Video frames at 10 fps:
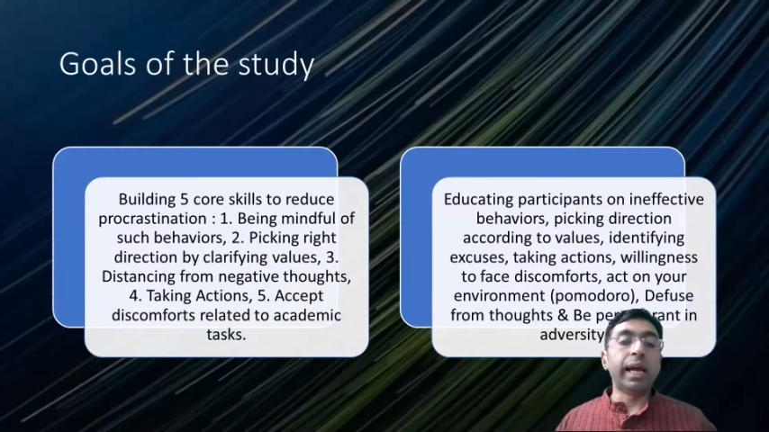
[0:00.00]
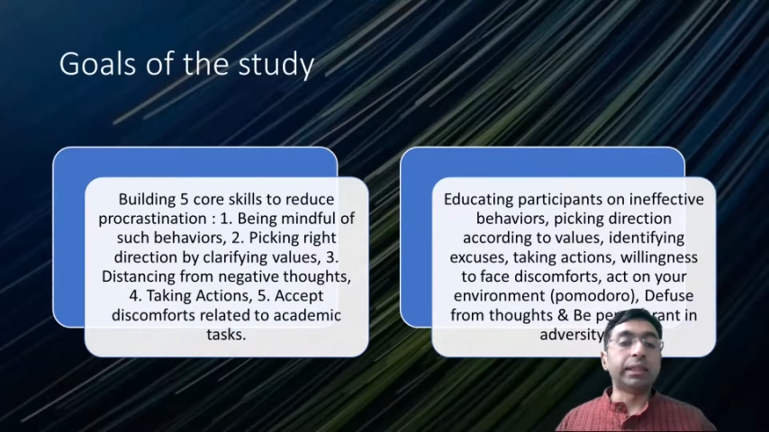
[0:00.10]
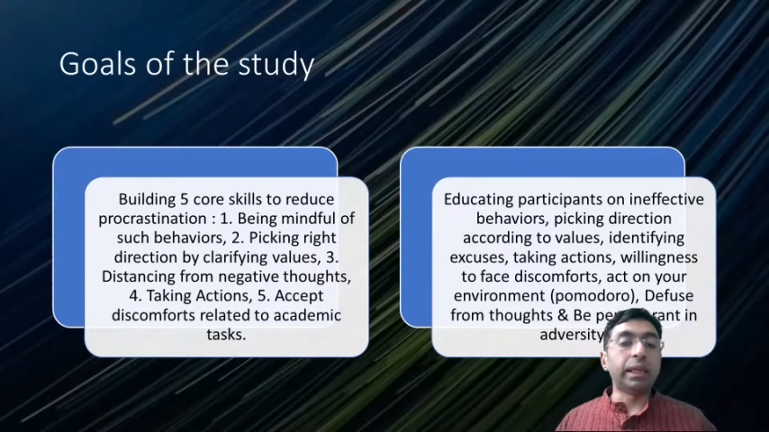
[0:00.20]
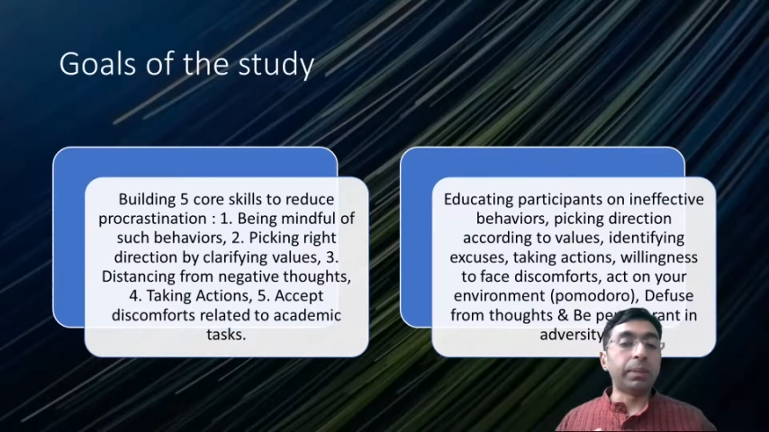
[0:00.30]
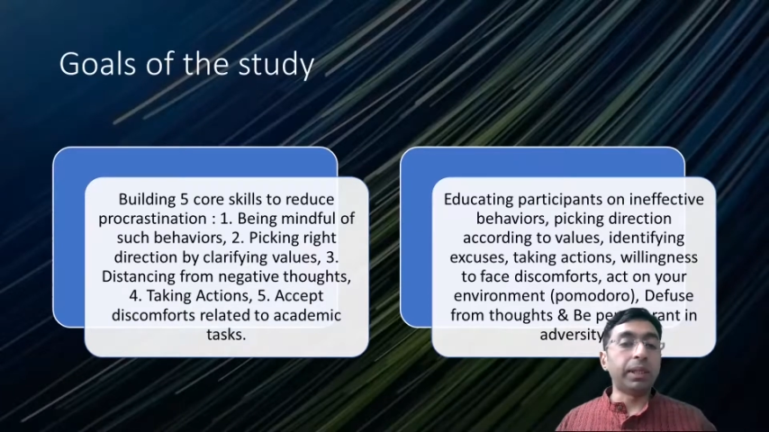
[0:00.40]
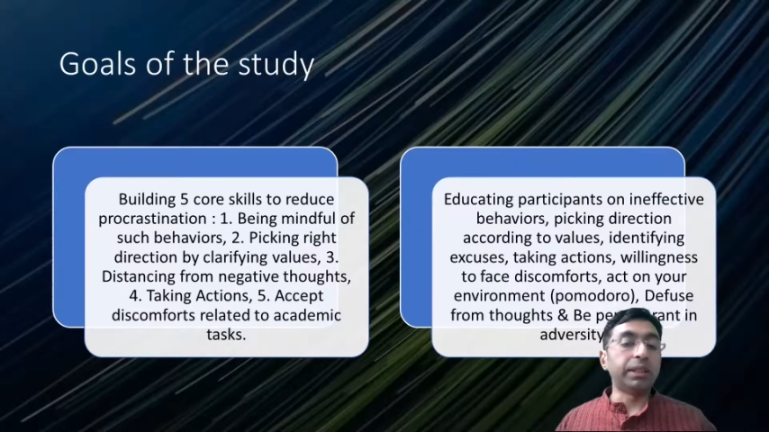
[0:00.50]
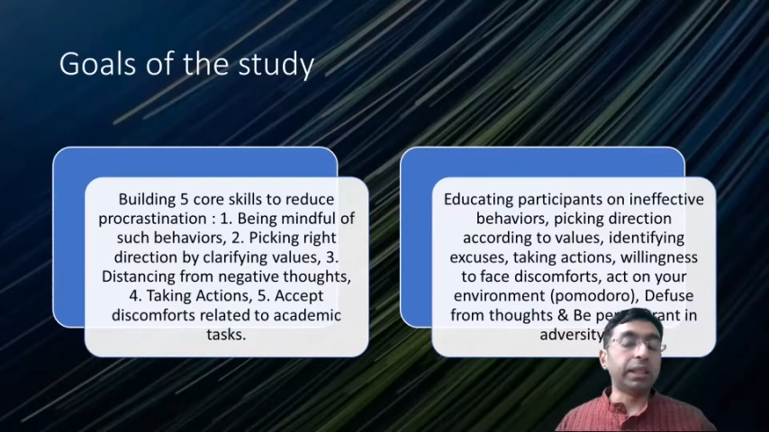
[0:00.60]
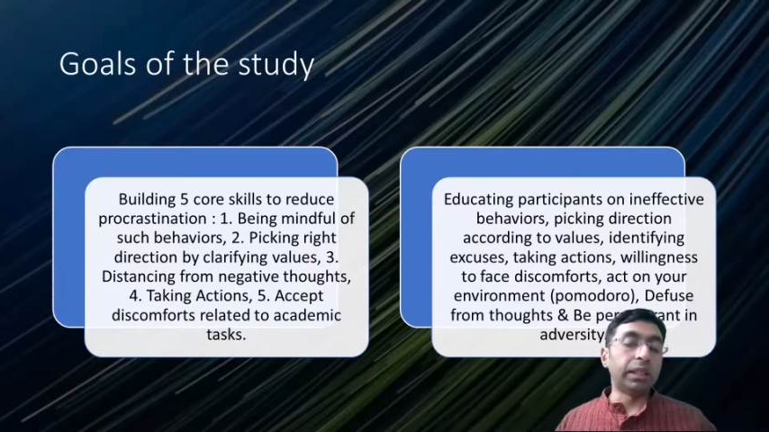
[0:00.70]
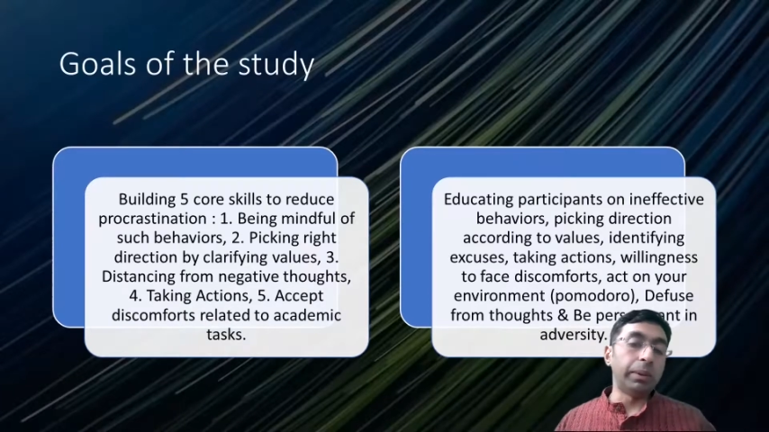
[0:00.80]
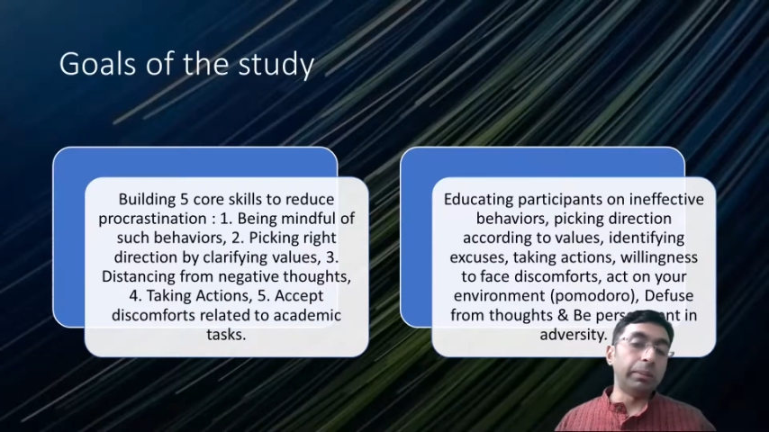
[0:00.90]
acceptance
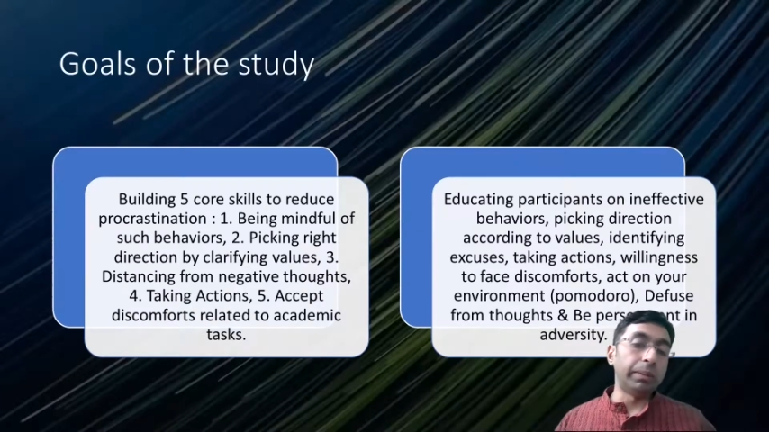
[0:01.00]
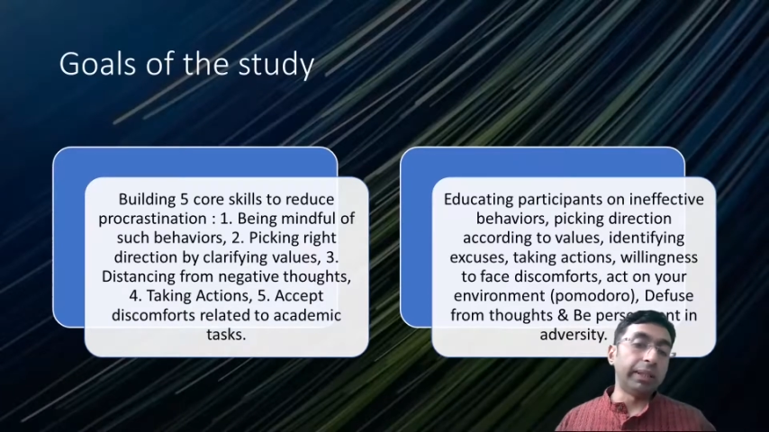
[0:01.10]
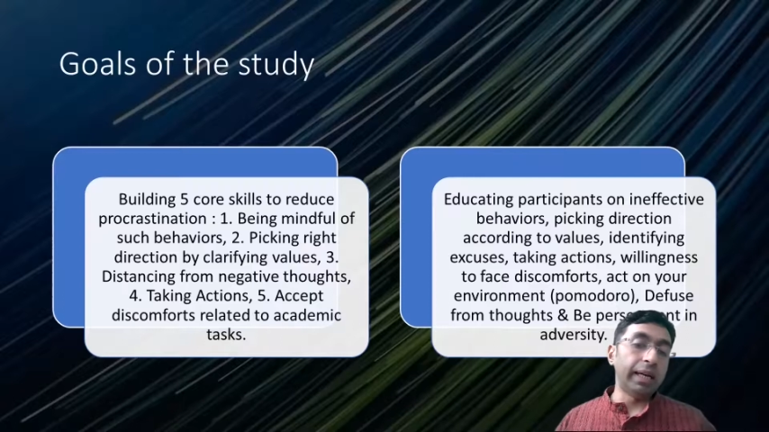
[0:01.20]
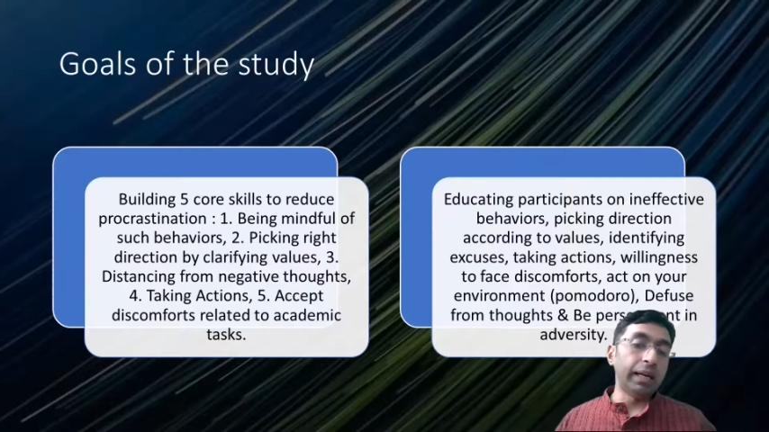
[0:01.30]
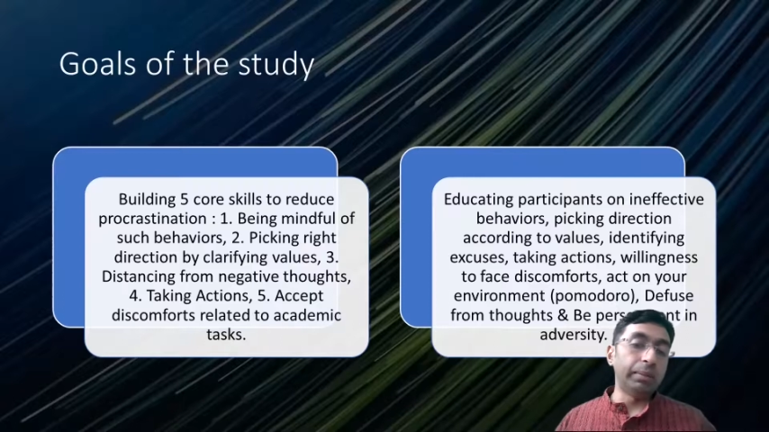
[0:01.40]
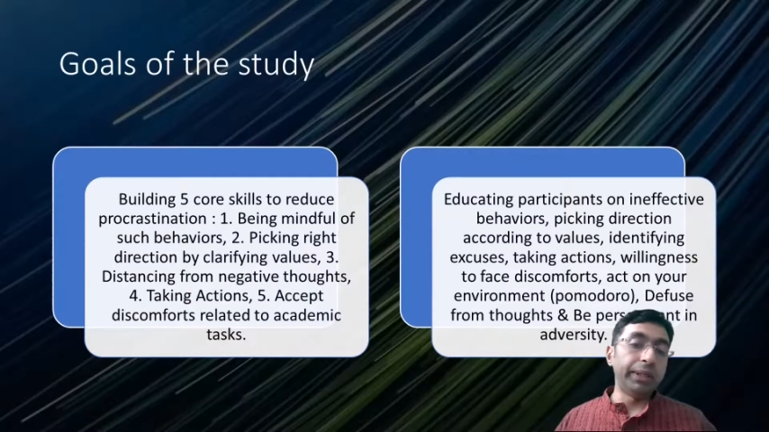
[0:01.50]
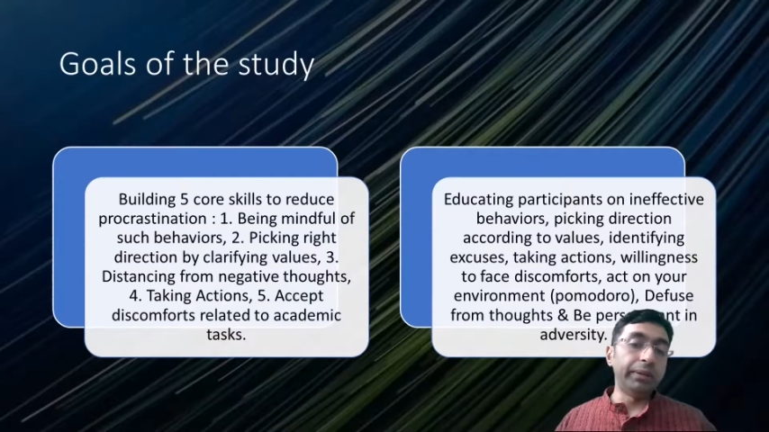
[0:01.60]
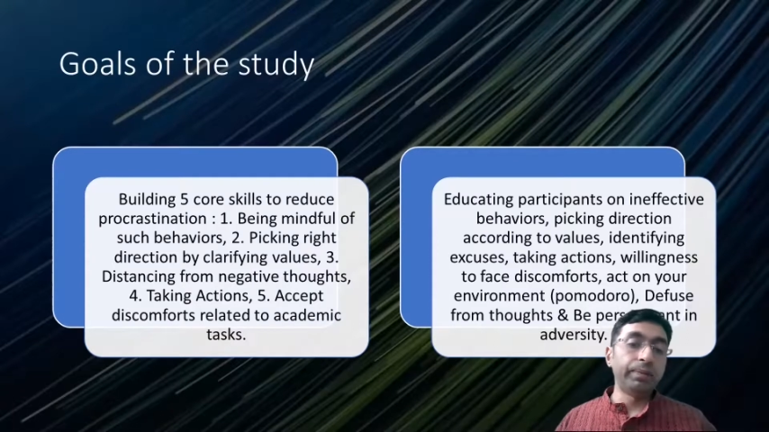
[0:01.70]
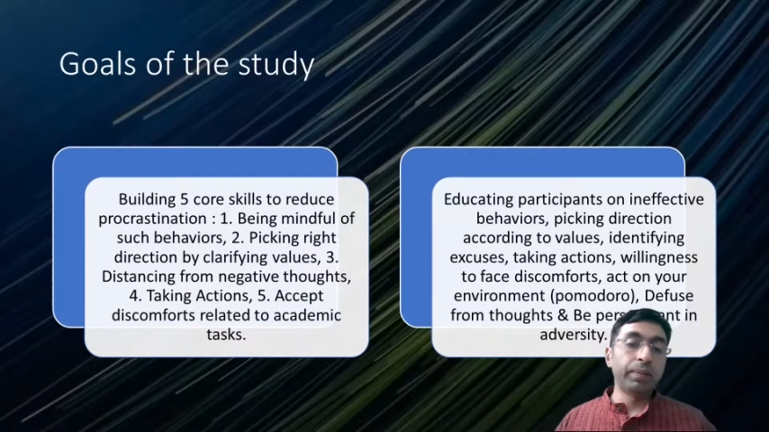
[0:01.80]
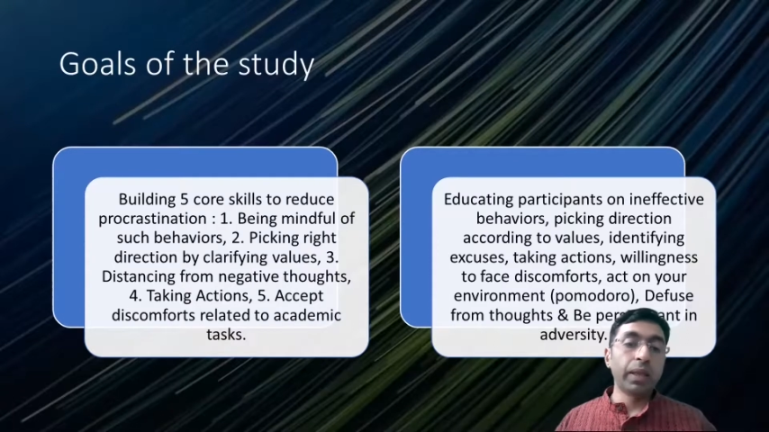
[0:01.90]
and commitment therapy.